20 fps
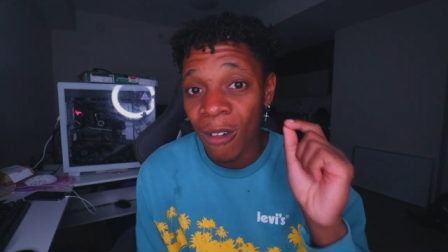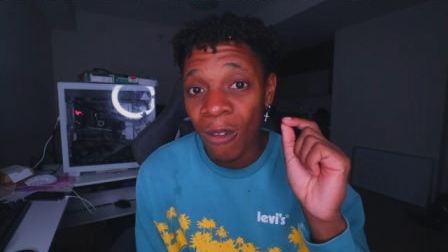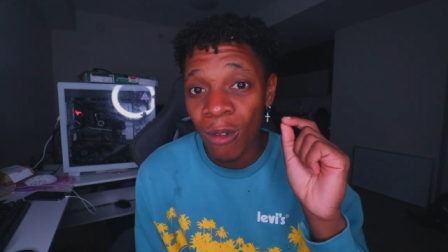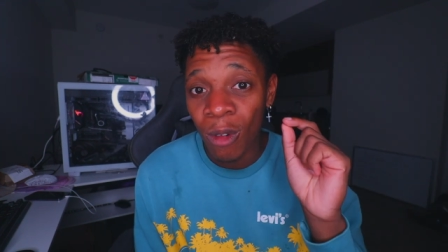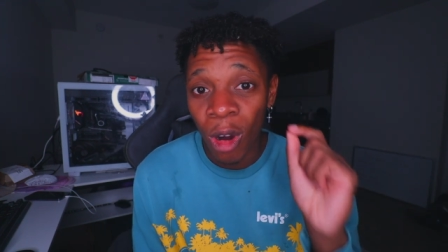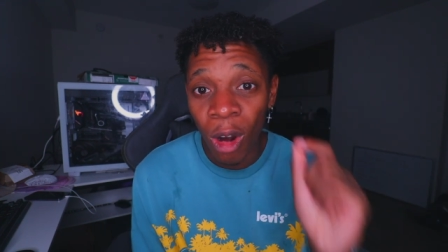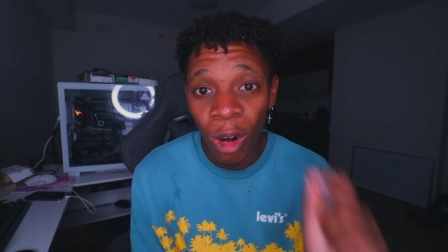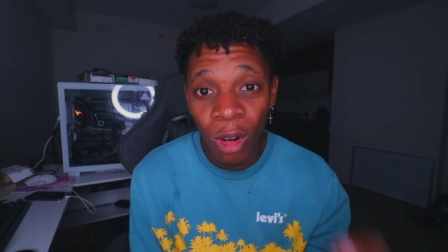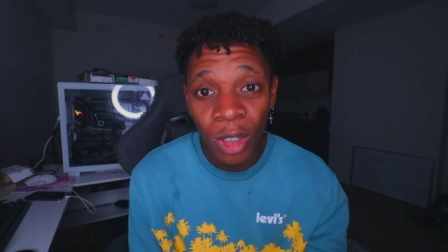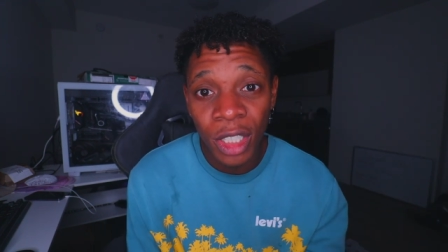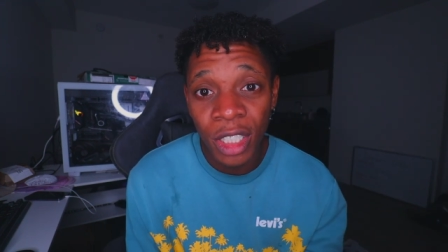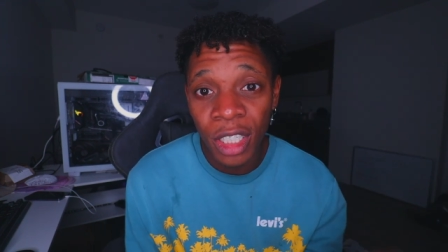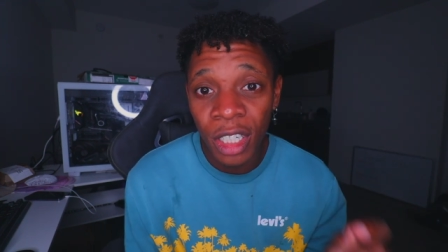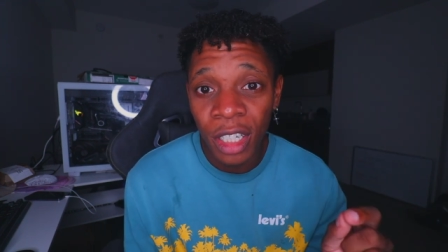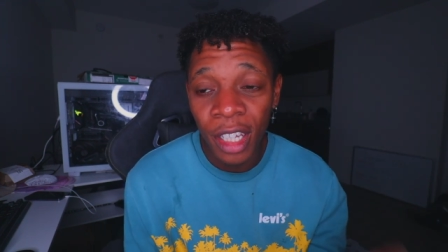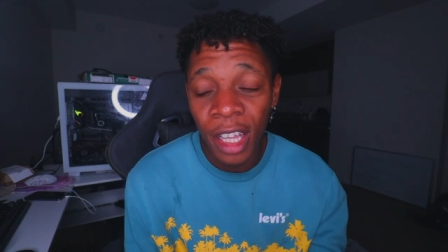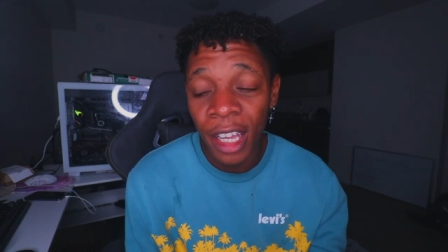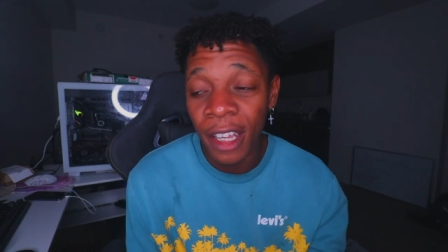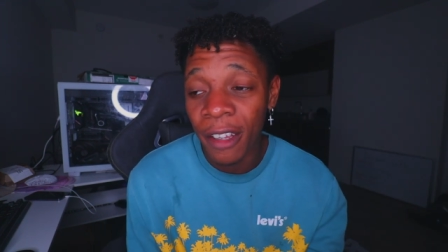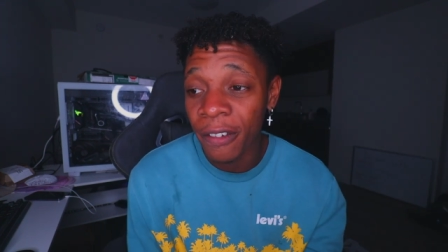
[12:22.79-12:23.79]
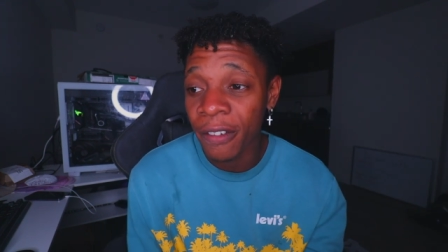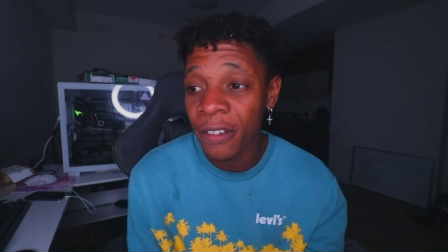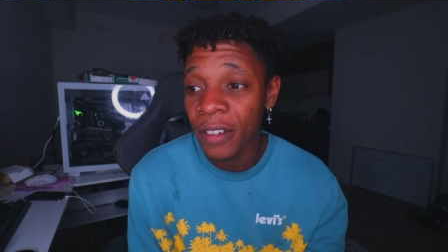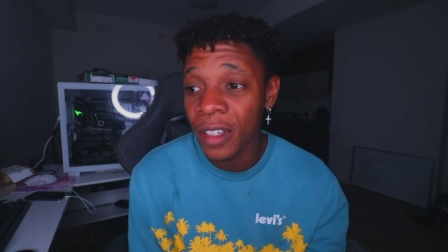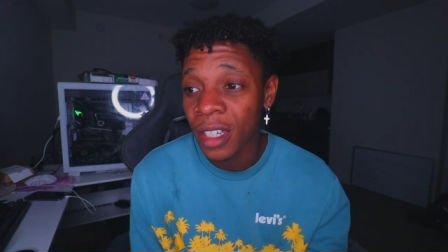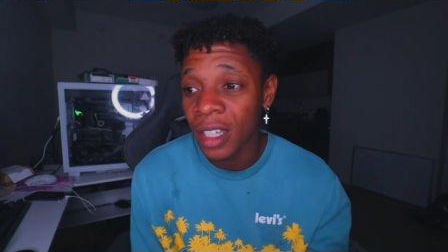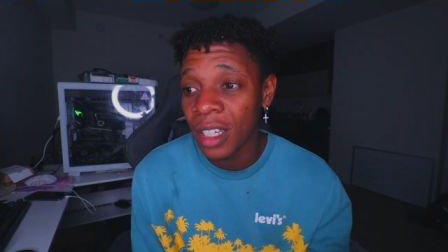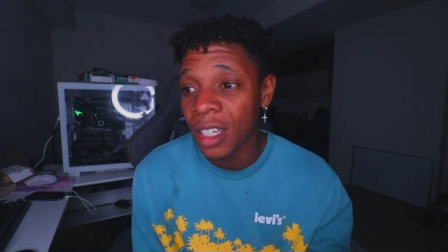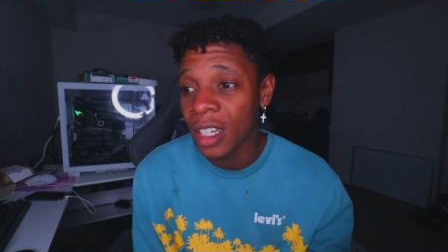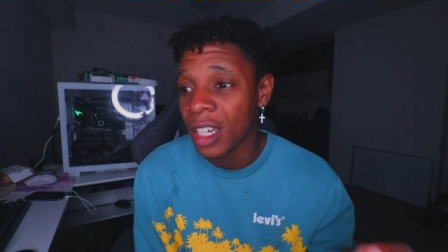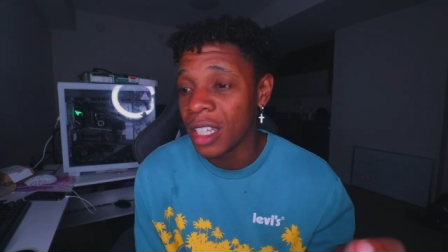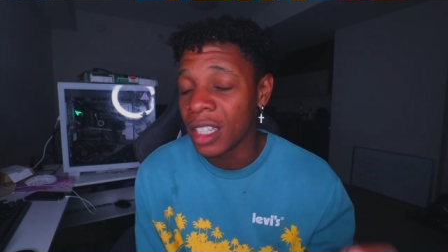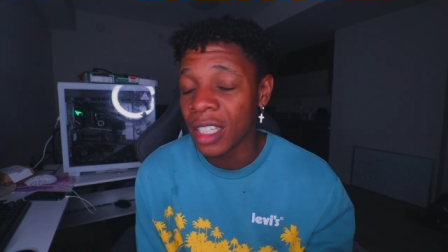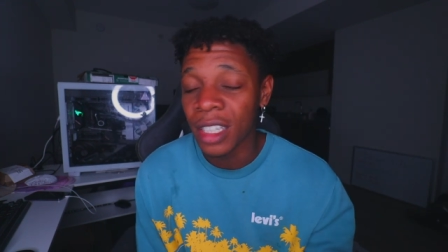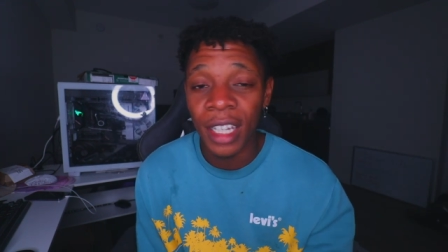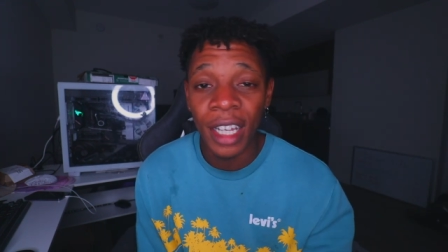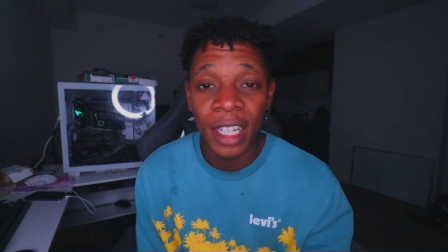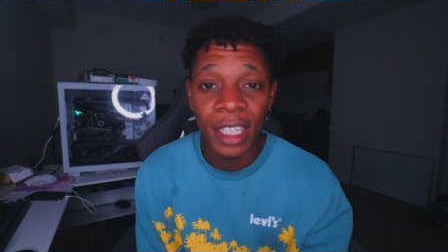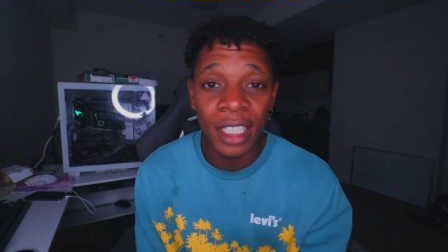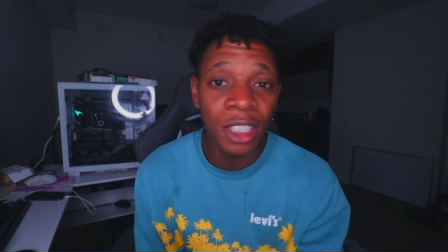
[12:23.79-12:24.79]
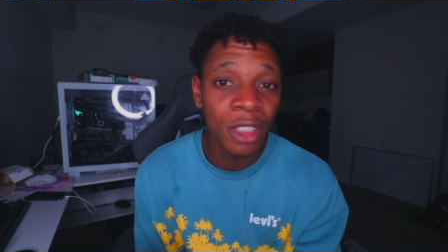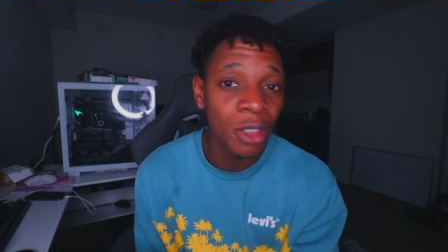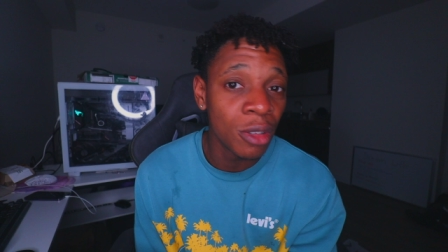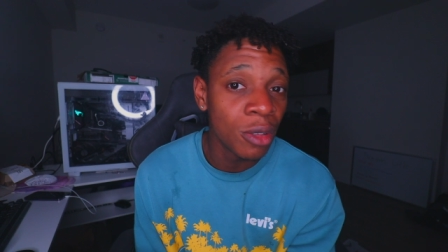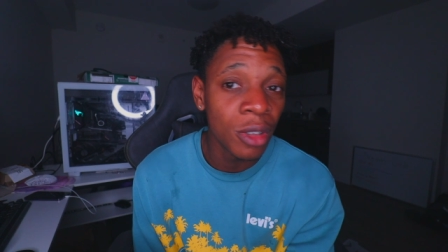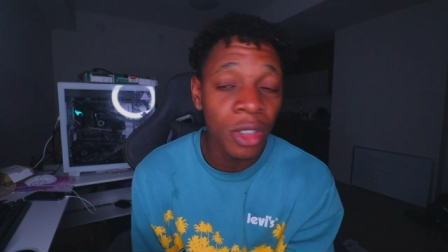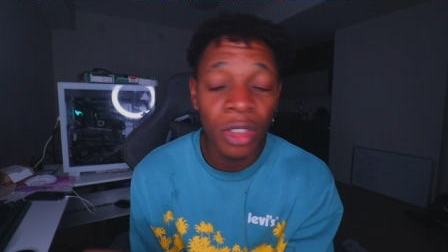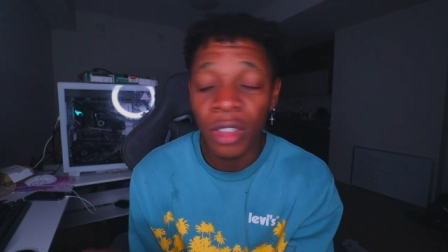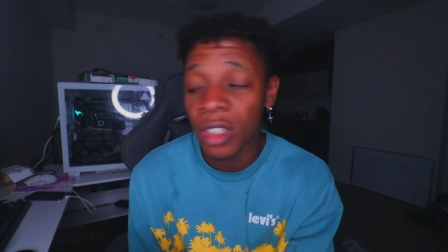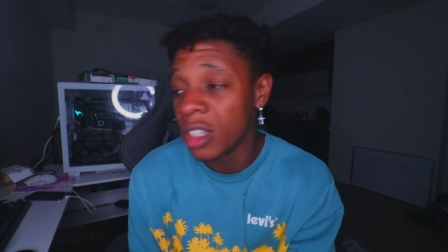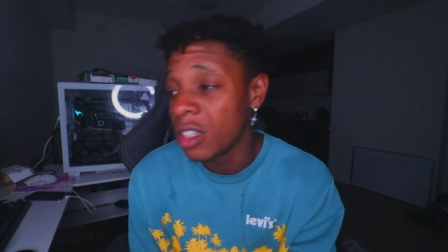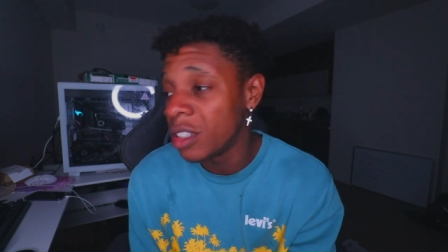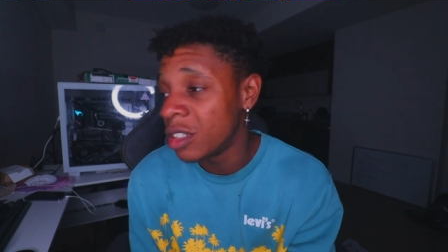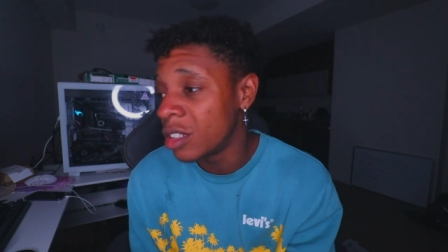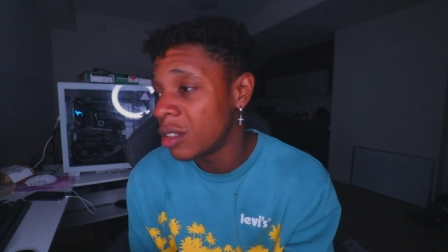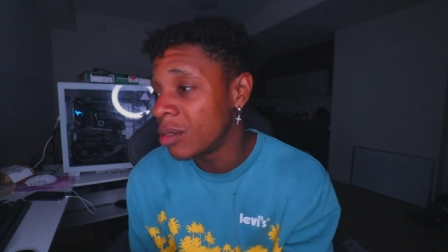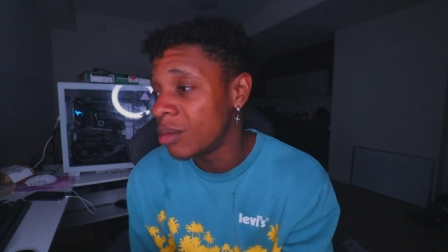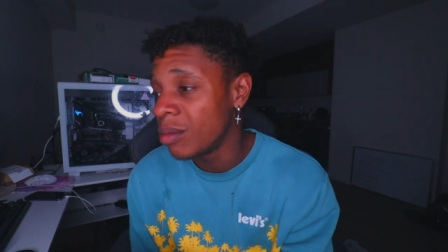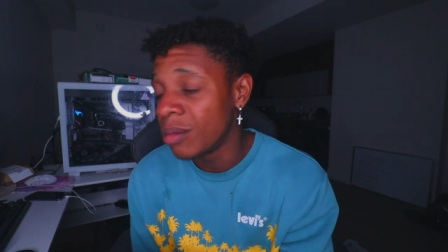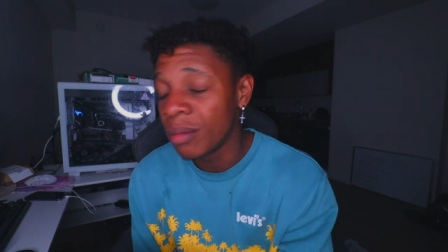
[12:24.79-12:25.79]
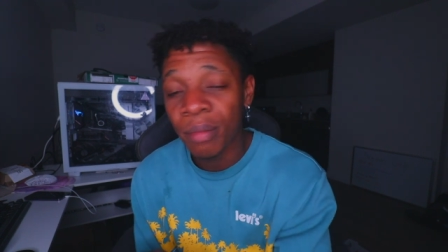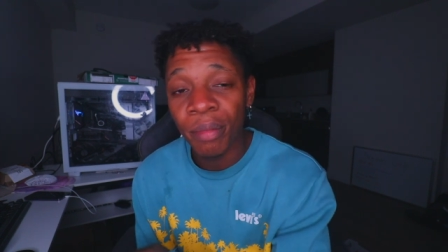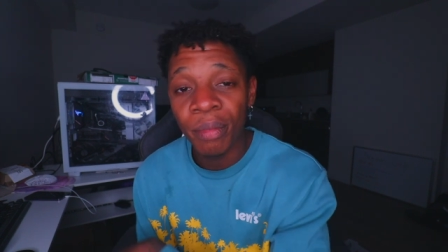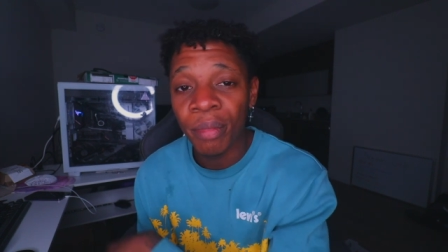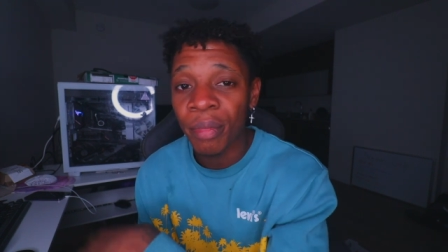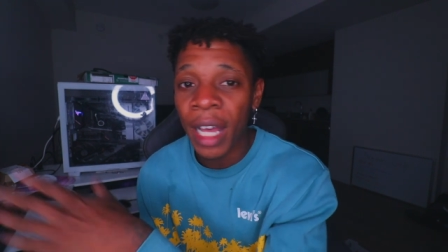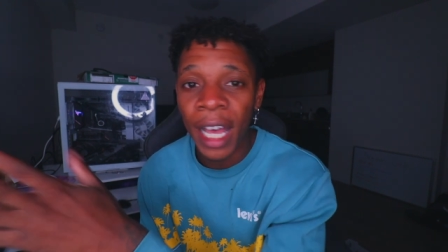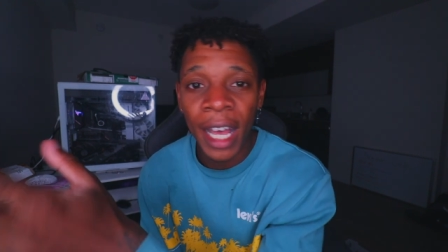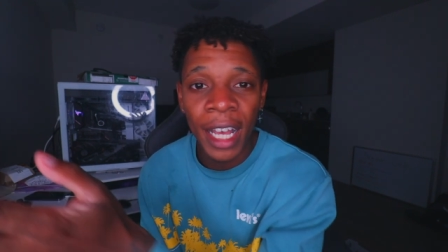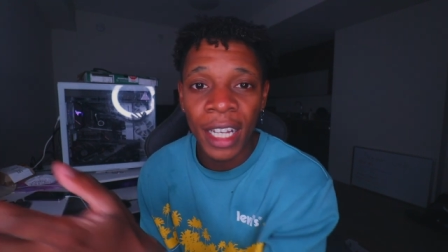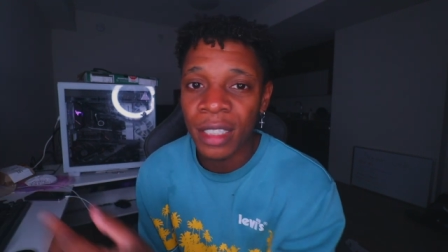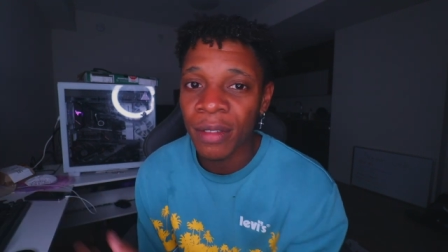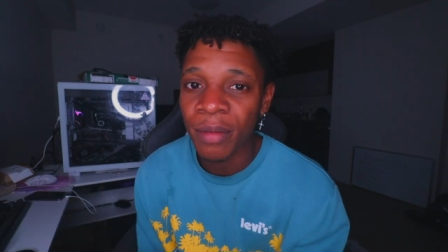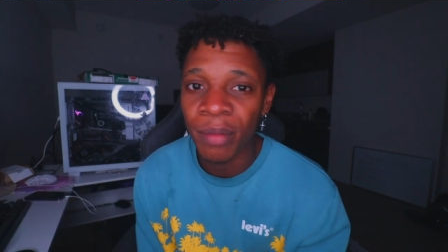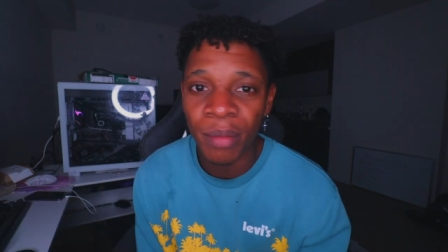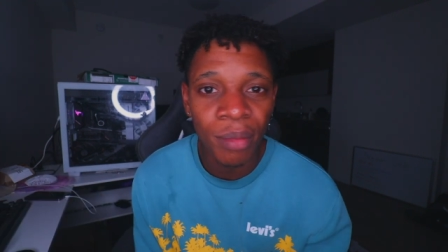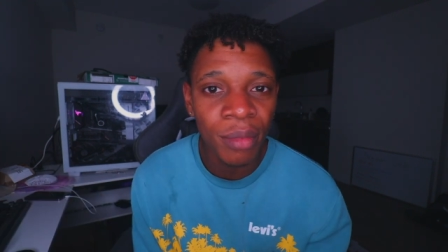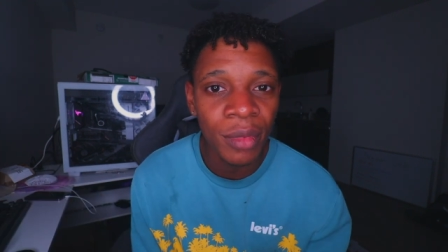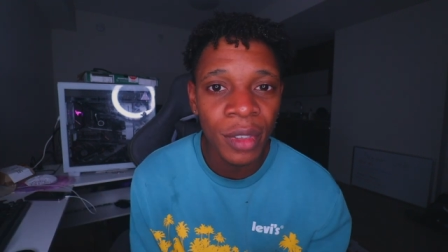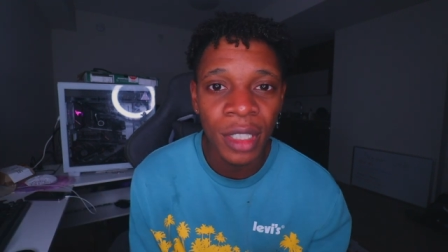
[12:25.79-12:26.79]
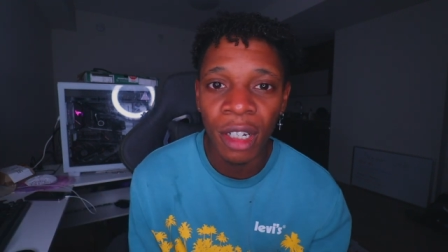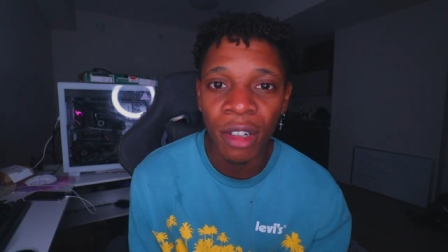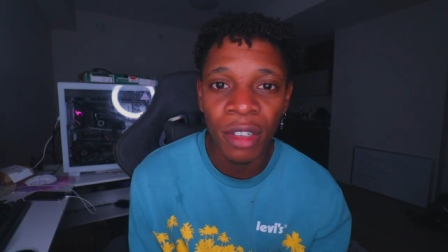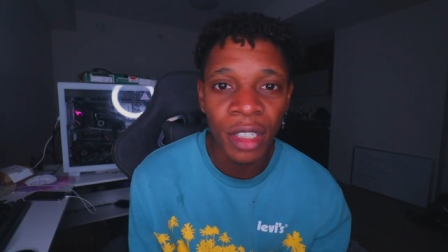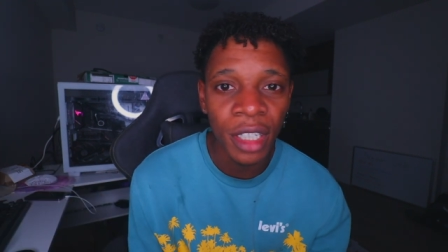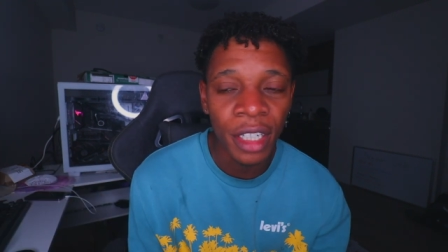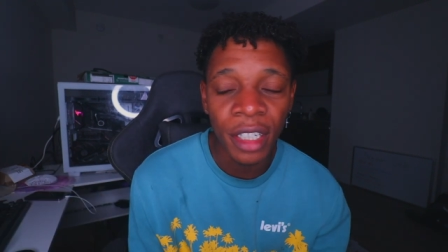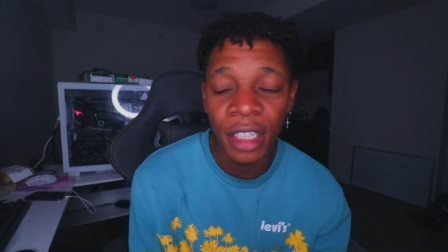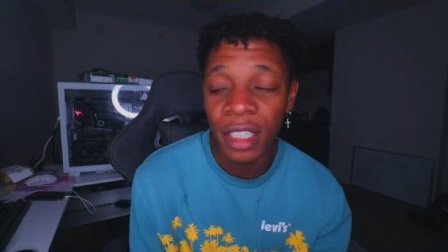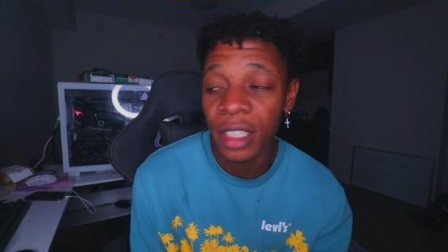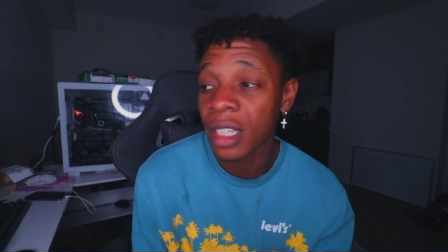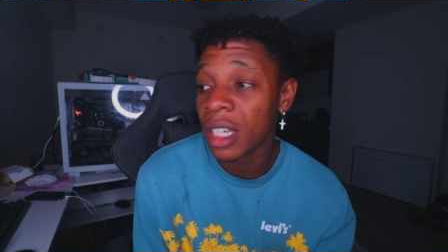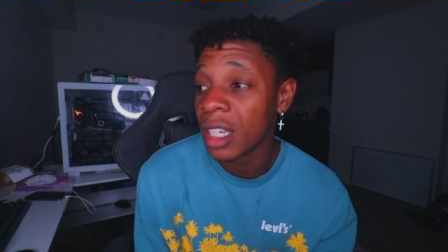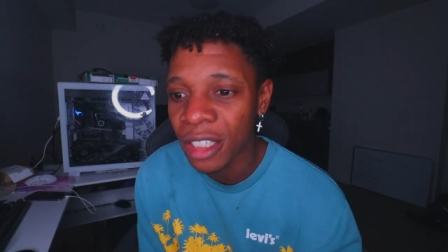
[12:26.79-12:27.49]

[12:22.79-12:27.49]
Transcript: will alter your life in the next two or three past you know years.